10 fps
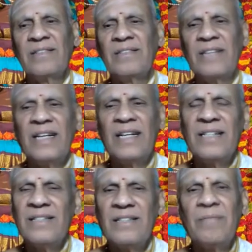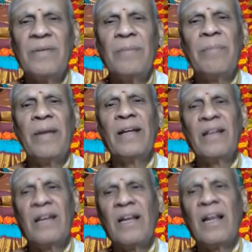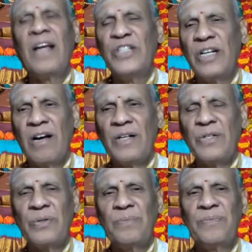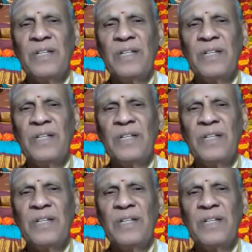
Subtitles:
That is by logic also.